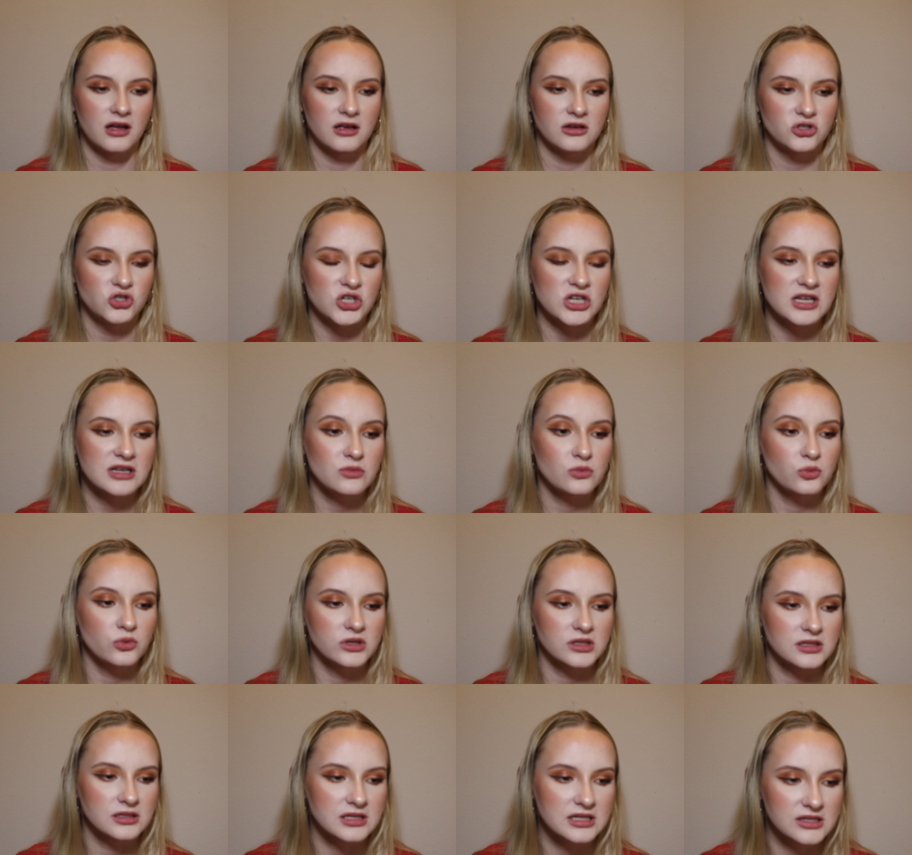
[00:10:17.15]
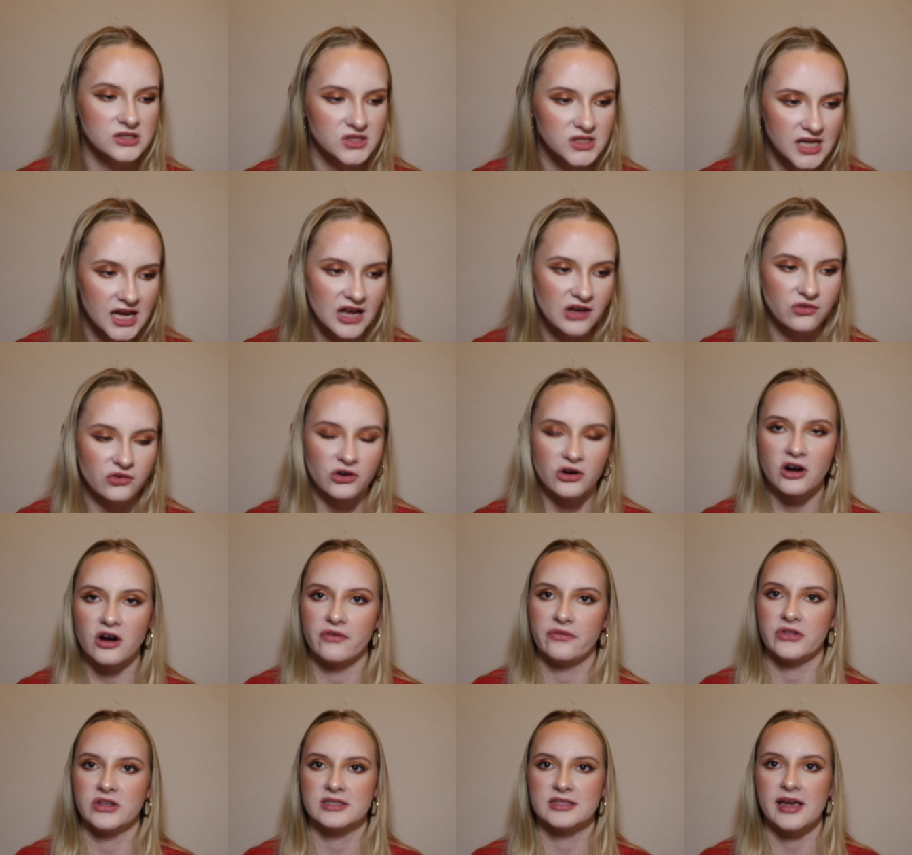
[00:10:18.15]
she was the savior
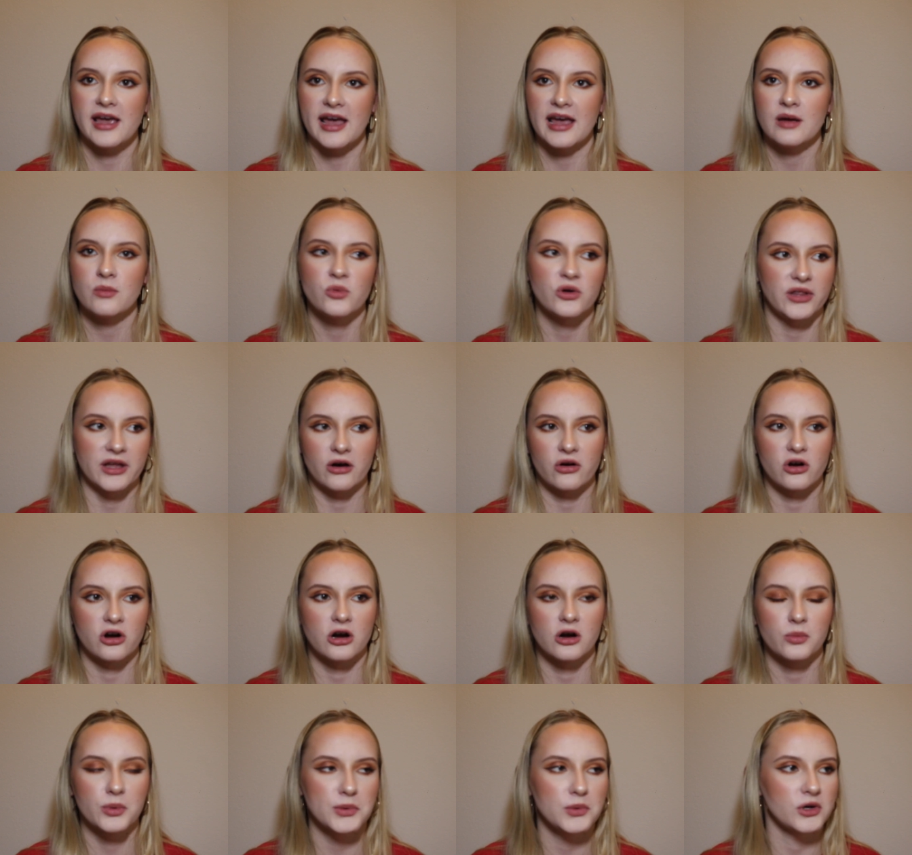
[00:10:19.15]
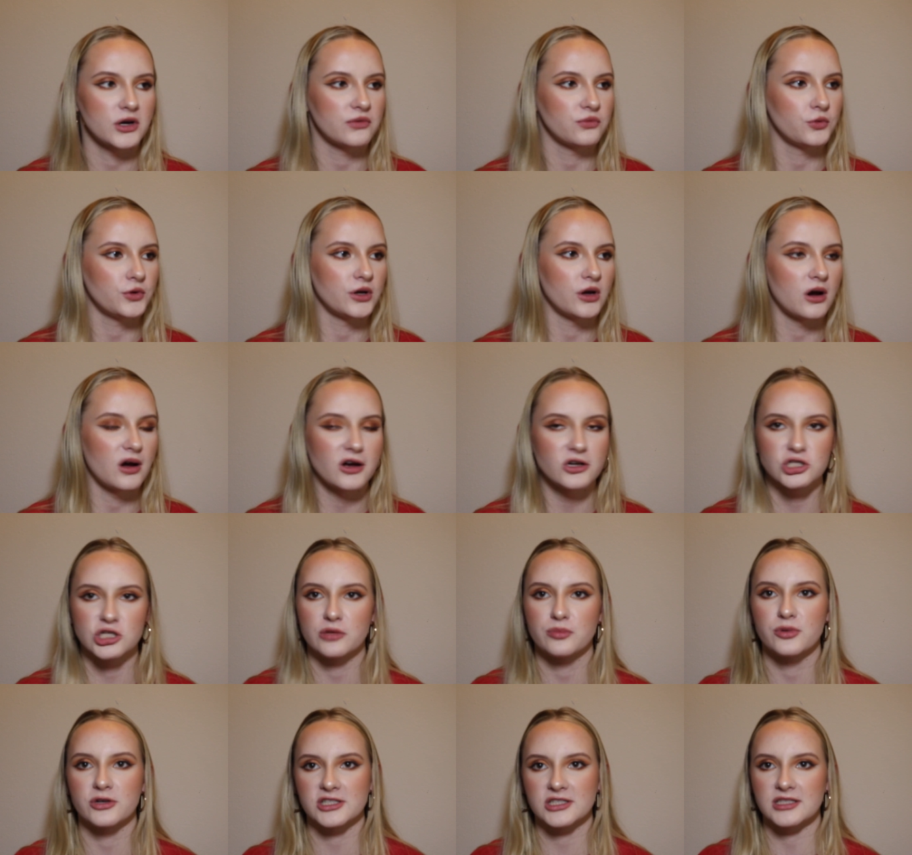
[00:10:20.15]
of this game. Without her, we would have
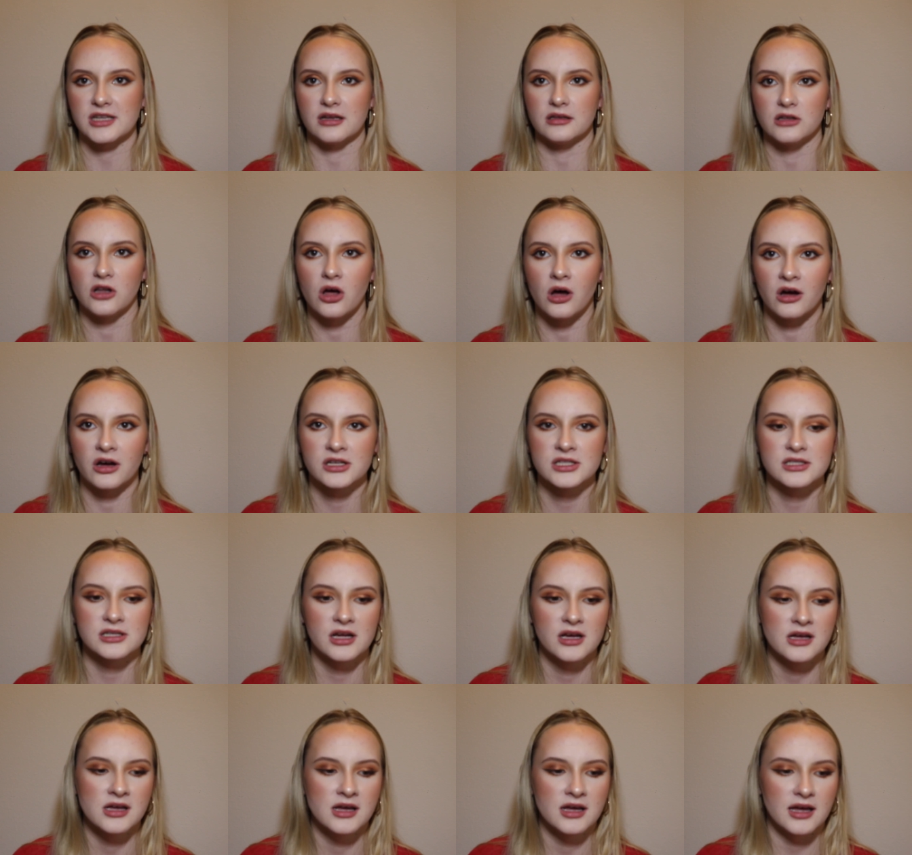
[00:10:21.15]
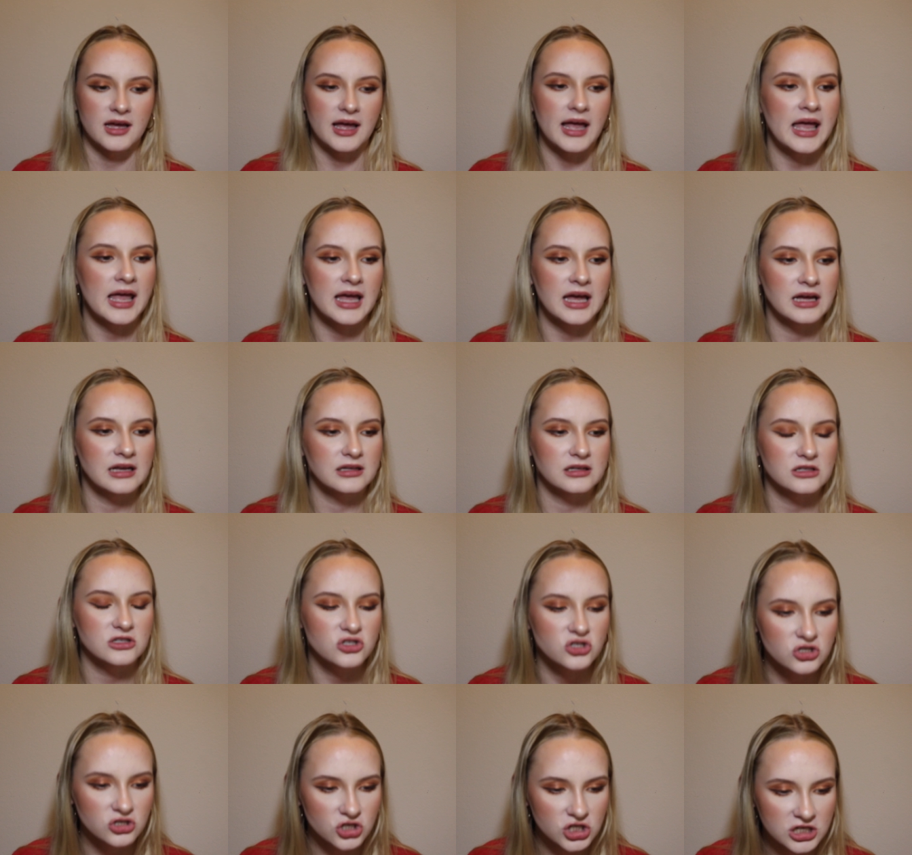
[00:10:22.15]
100% lost, and
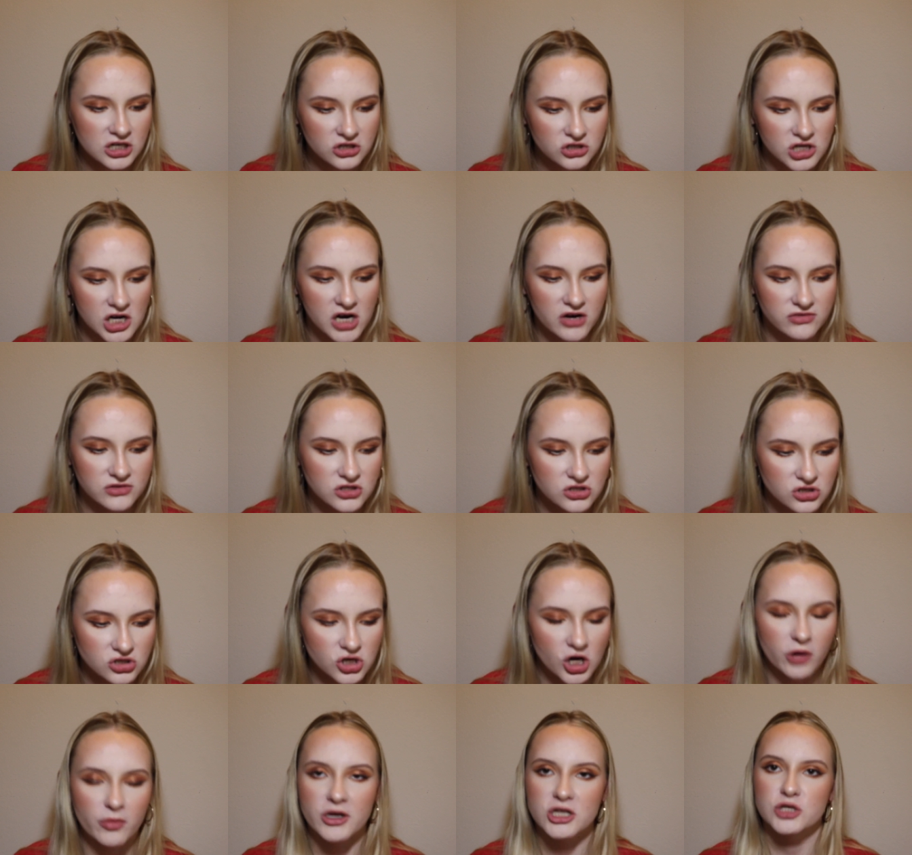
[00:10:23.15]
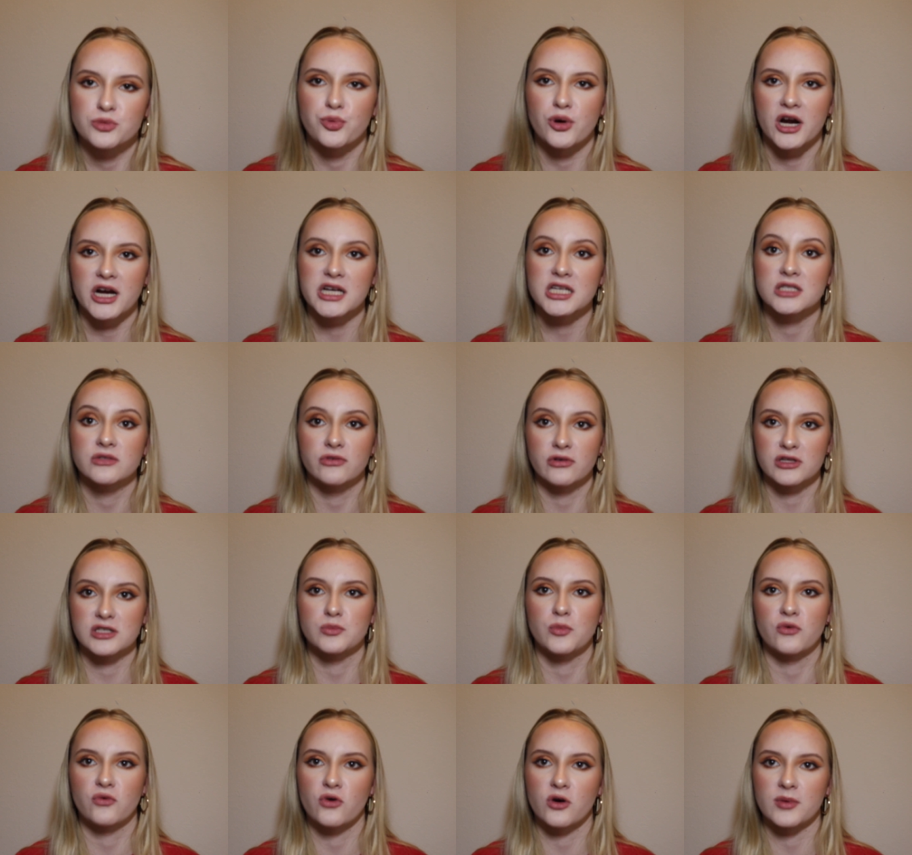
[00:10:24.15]
she deserves so much praise for this
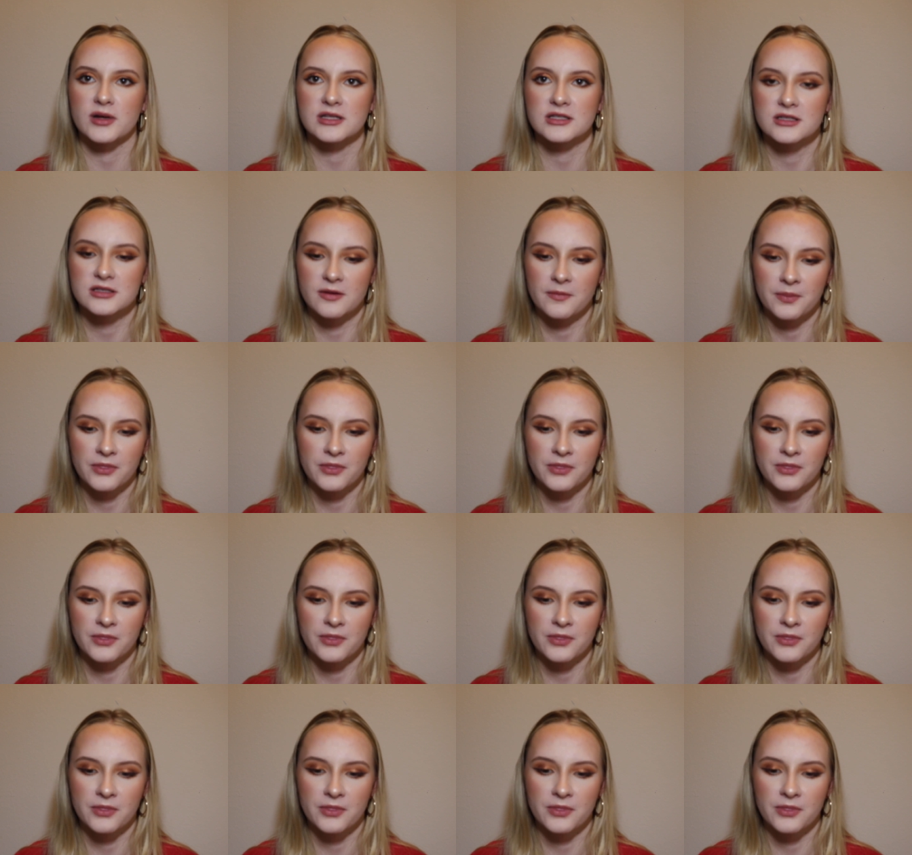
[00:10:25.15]
performance.